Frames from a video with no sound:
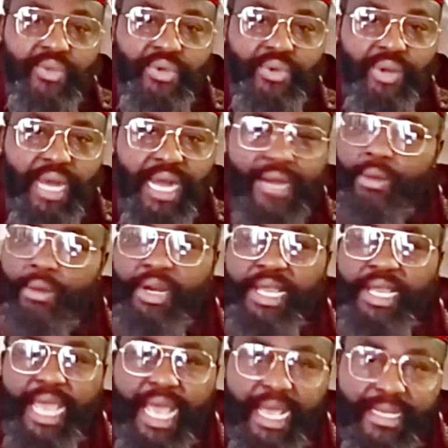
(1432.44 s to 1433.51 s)
you are?
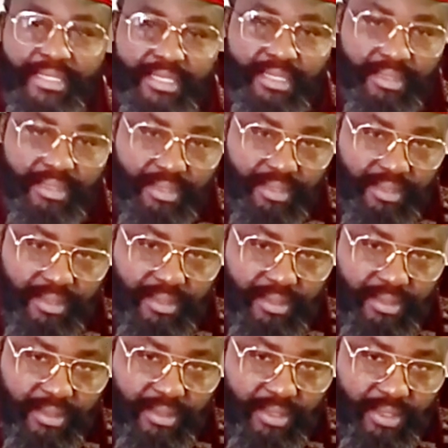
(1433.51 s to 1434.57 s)
Nobody cares.
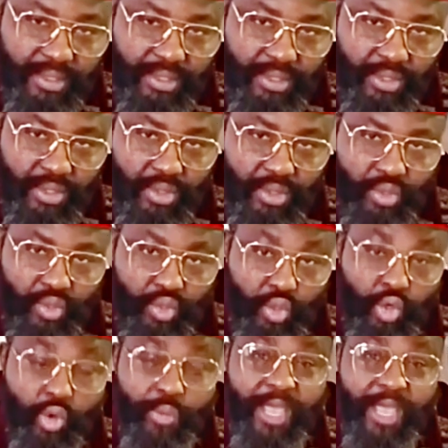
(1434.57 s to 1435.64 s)

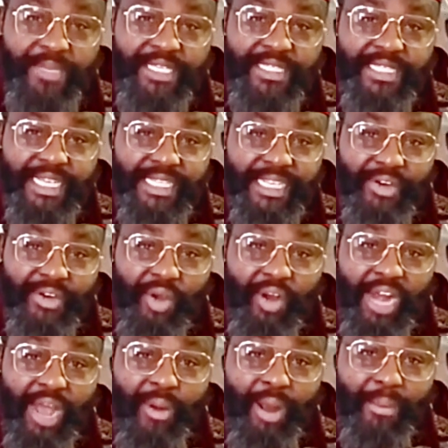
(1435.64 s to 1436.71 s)
You may be sitting
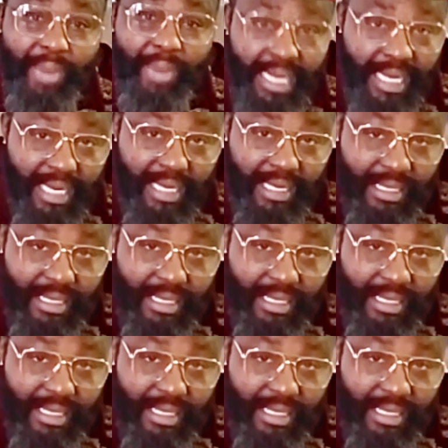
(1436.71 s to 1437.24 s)
on our money,